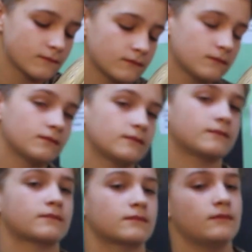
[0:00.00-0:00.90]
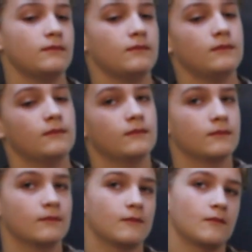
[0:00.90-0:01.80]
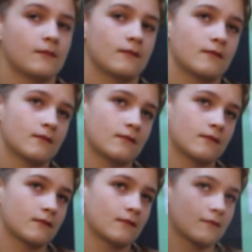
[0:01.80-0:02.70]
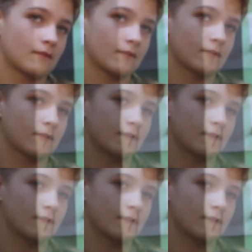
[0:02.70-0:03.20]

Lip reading: The person shown says nothing.